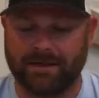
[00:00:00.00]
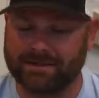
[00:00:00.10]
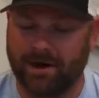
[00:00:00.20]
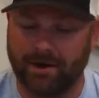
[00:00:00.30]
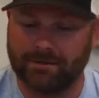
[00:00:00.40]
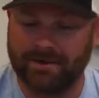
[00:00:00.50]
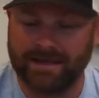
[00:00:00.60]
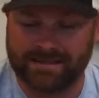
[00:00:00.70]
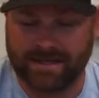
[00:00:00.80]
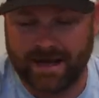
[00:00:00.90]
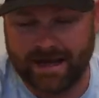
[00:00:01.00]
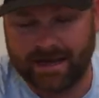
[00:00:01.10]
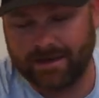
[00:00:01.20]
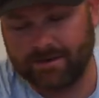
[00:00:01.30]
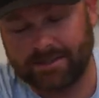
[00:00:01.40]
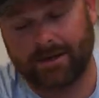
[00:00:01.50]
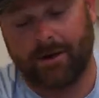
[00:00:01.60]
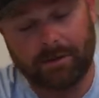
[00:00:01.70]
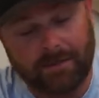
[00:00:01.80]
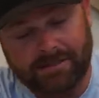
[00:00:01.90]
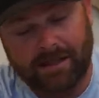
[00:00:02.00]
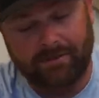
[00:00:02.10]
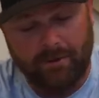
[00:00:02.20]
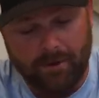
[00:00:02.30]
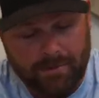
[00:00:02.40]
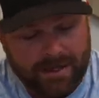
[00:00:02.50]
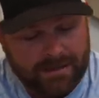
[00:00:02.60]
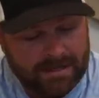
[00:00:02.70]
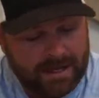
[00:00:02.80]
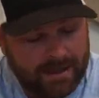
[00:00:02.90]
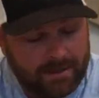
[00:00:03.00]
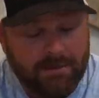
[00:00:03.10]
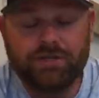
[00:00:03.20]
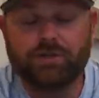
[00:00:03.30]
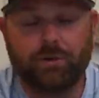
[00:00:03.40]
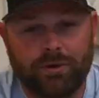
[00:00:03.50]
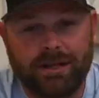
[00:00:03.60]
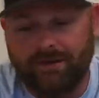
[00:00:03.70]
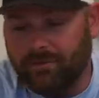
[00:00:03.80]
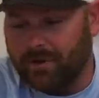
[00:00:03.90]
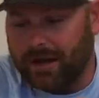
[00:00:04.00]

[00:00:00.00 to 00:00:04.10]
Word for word: That's all the baits that I, it's not all the baits I throw, but the majority of what